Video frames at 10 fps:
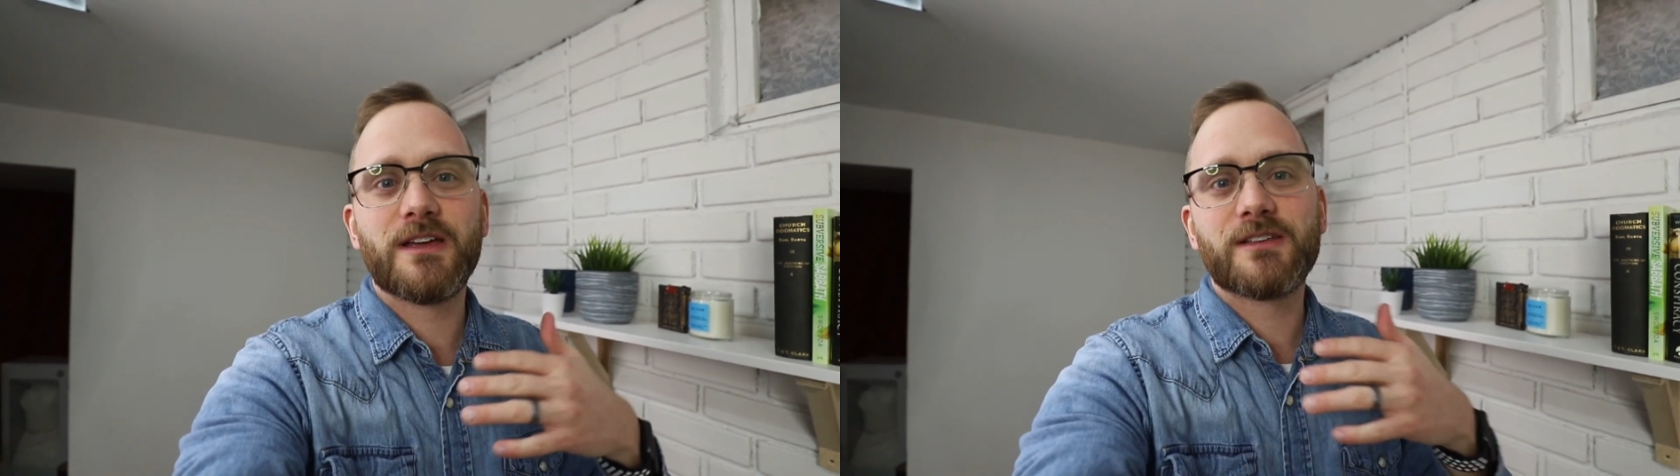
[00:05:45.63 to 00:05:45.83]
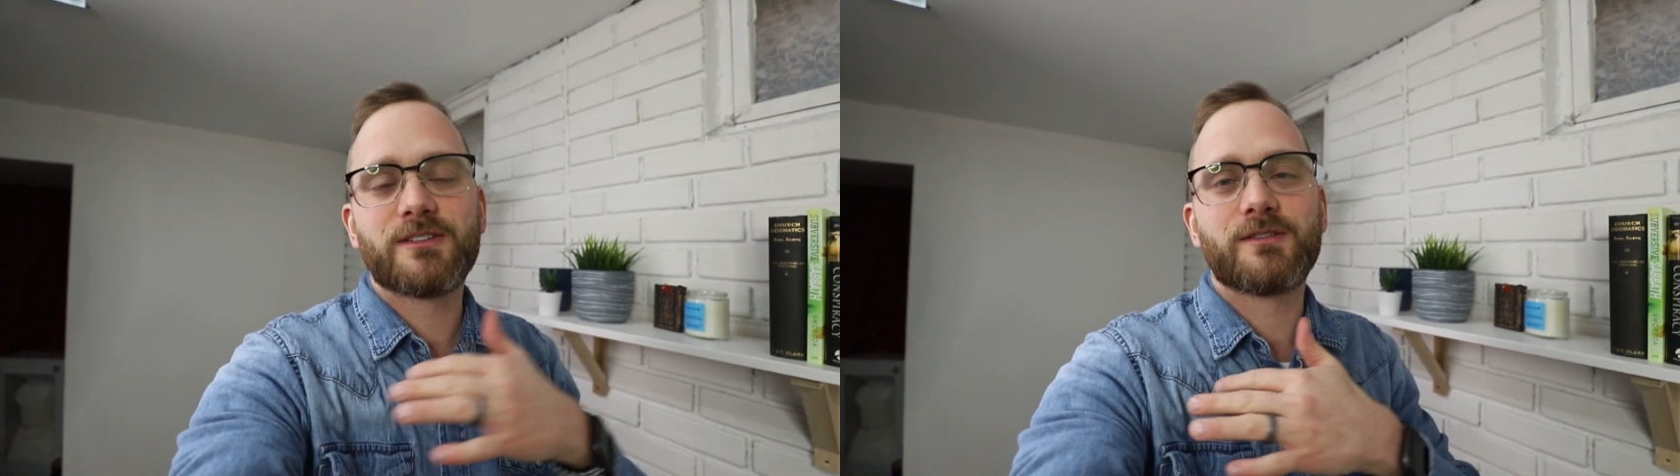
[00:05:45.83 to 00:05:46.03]

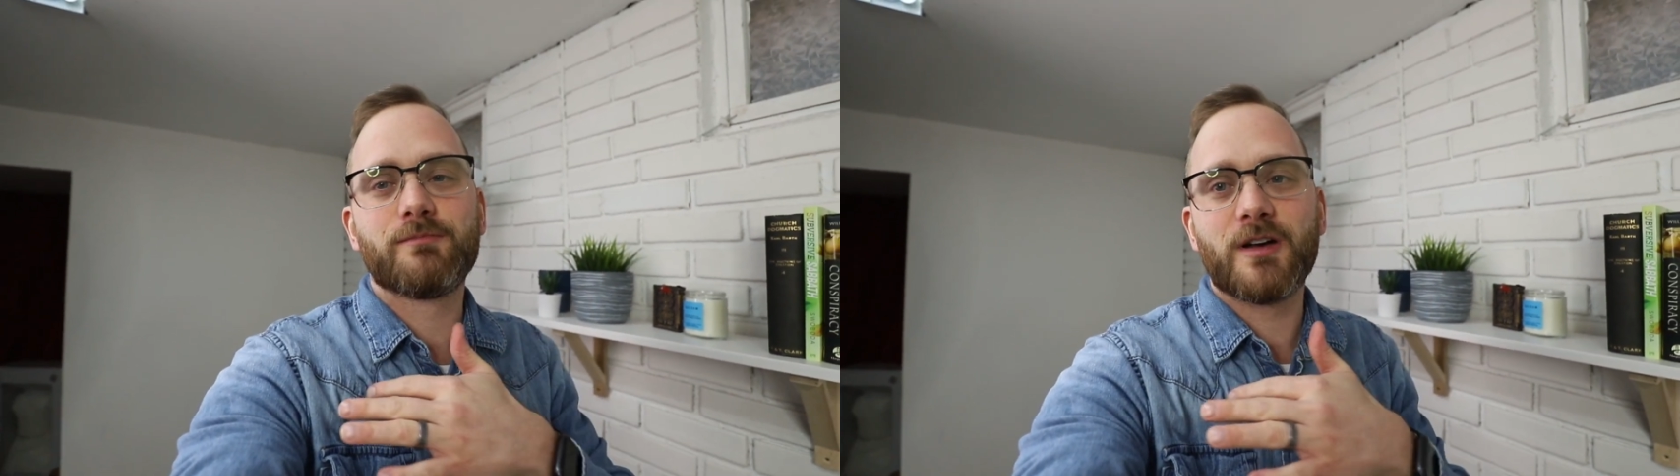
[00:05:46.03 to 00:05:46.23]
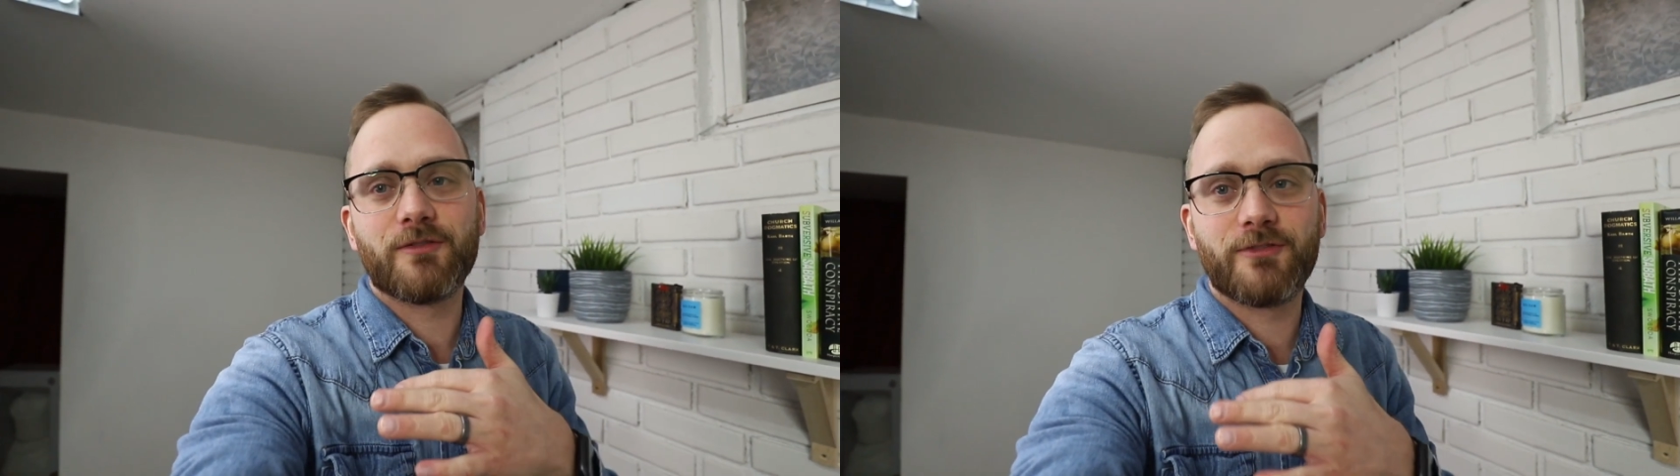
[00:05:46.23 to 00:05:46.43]
It's
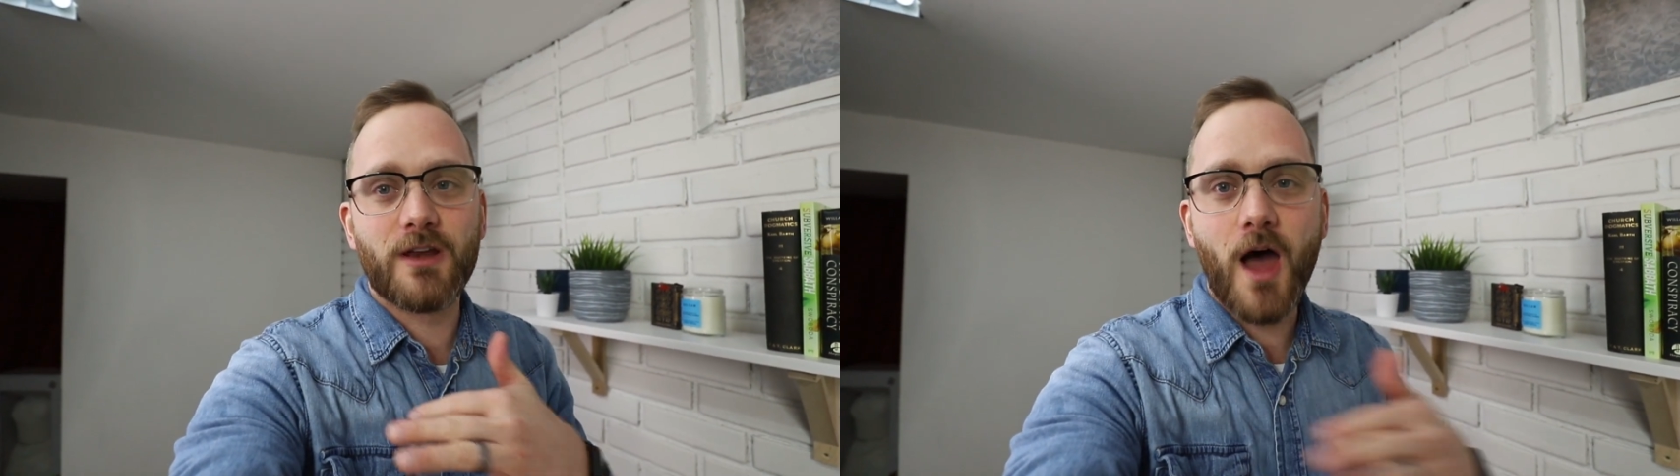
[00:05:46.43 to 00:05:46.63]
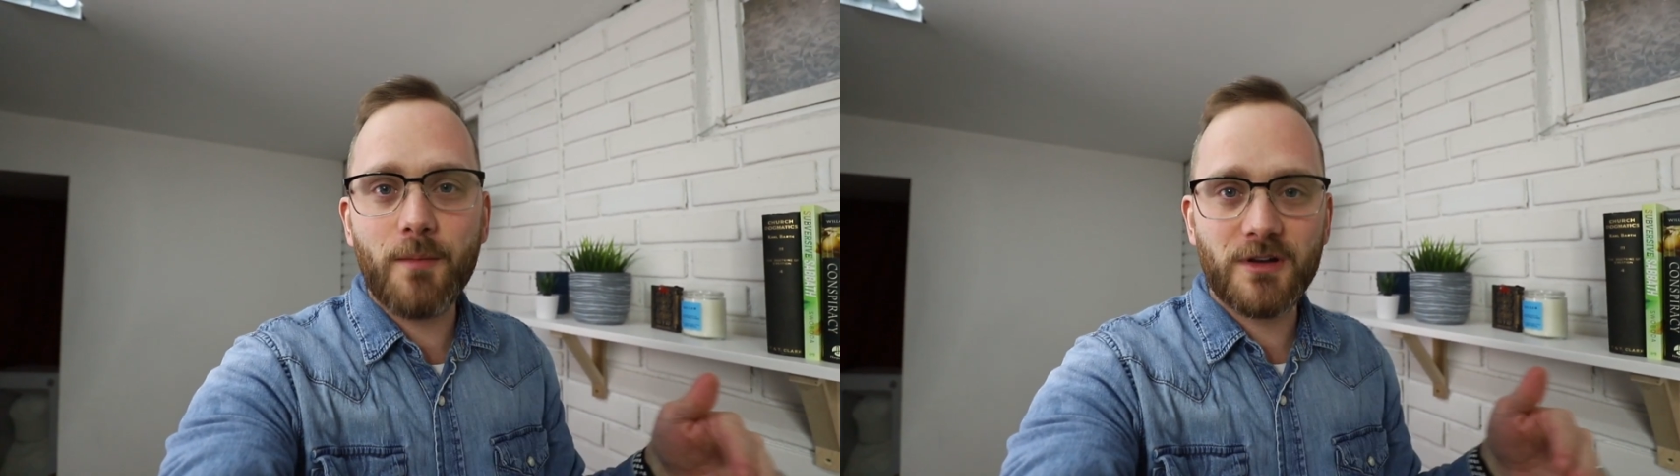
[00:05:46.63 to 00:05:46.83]
a
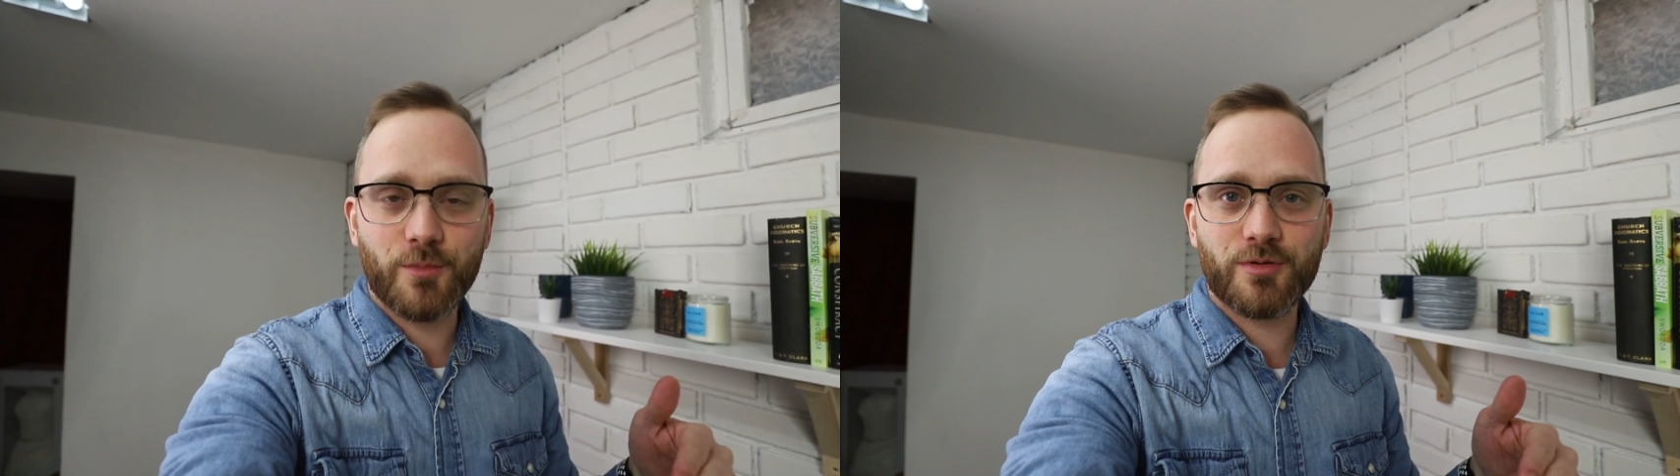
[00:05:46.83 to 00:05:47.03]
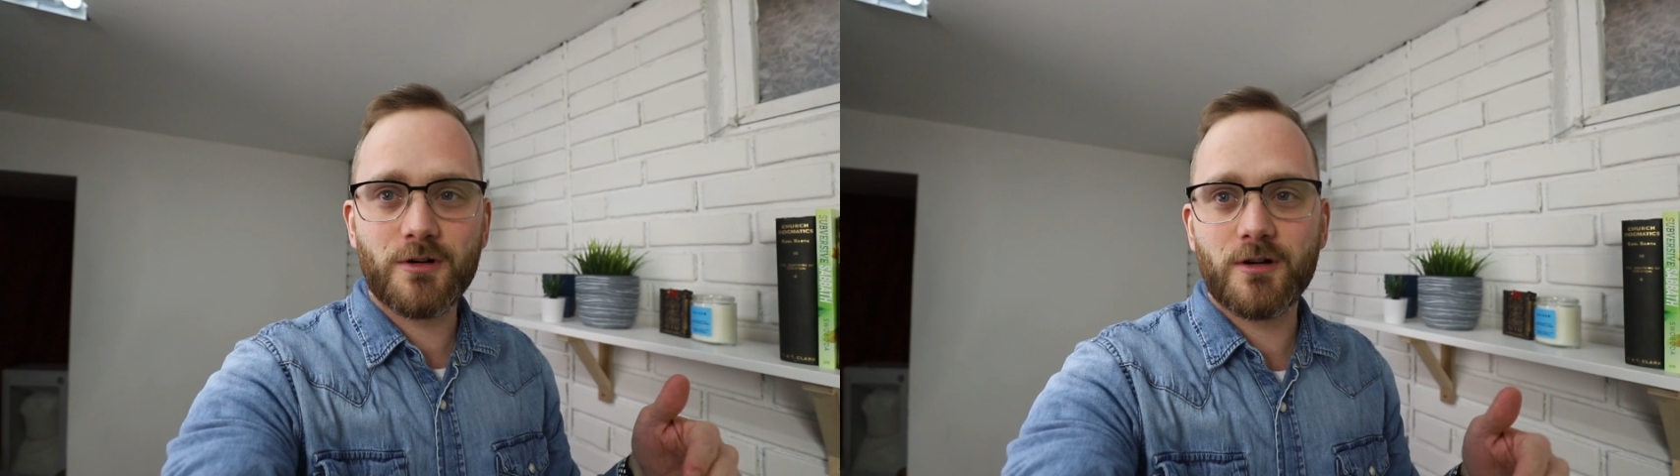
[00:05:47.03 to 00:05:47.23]

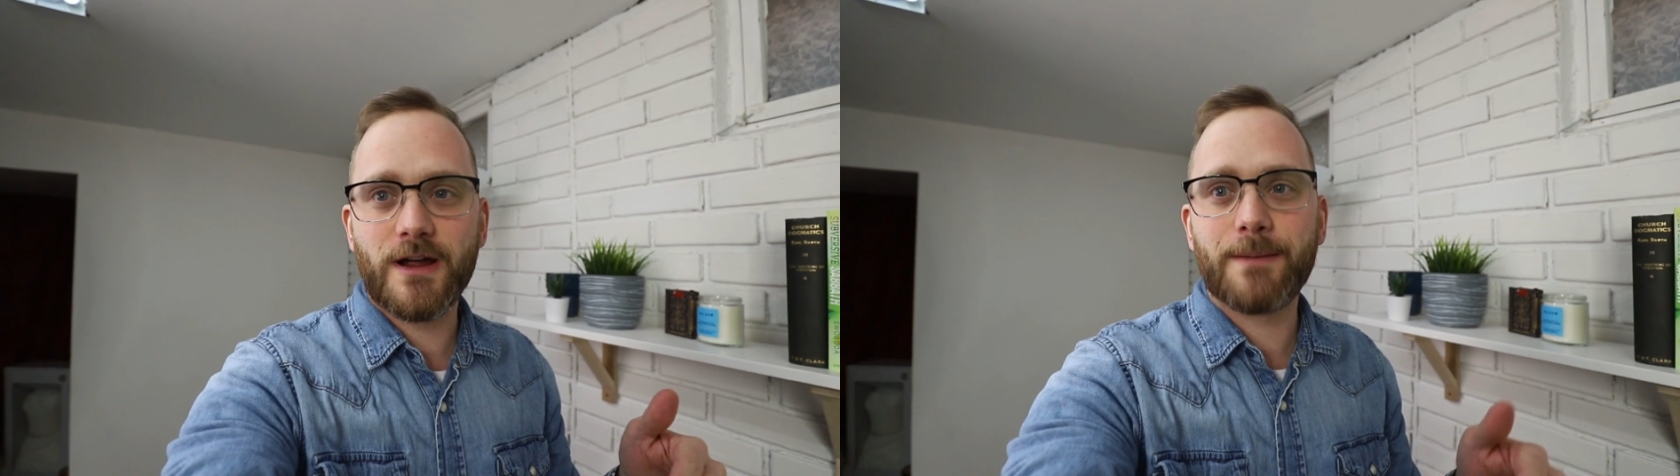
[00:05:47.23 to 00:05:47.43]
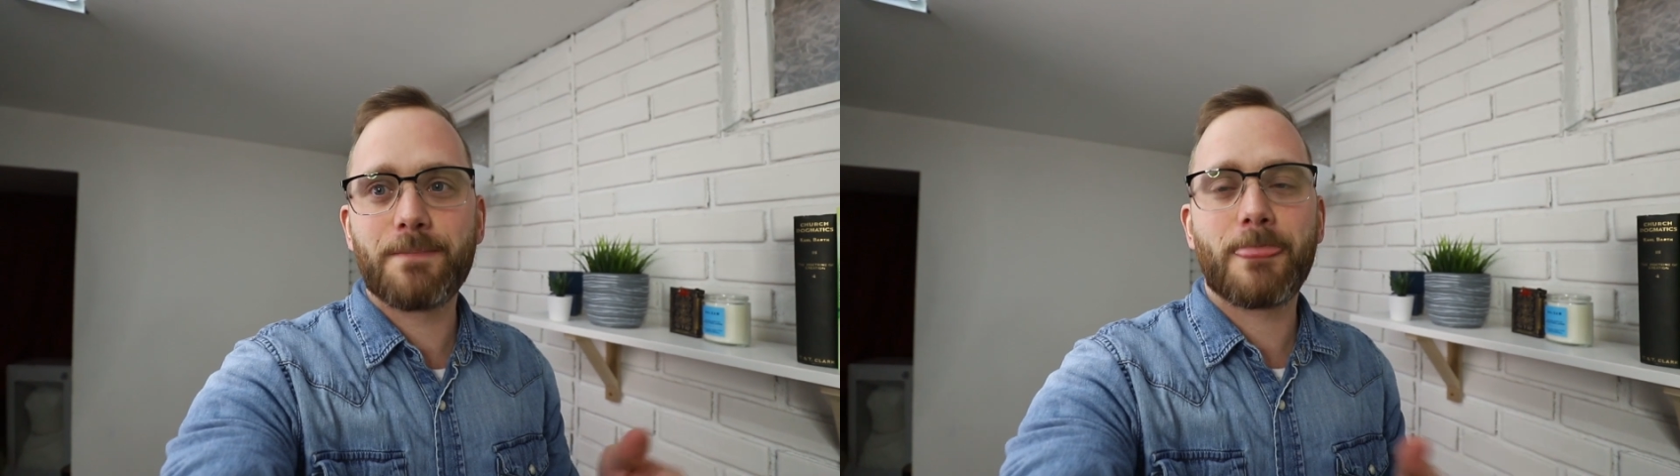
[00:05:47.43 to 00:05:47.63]
phenomenal
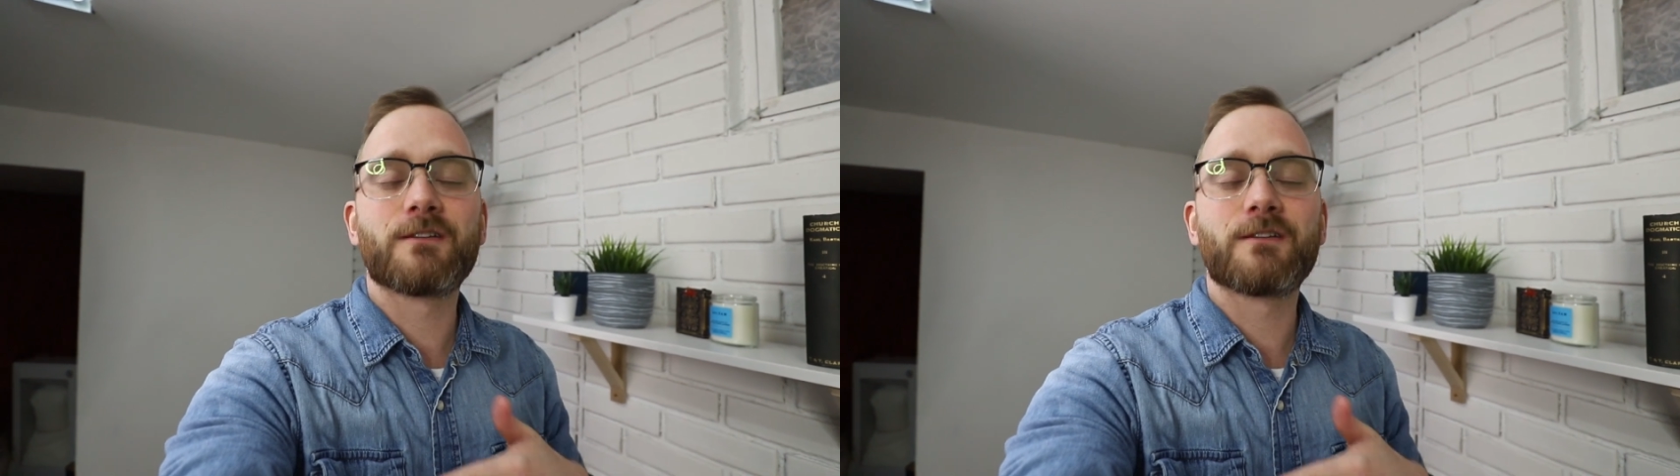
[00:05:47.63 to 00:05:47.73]
program.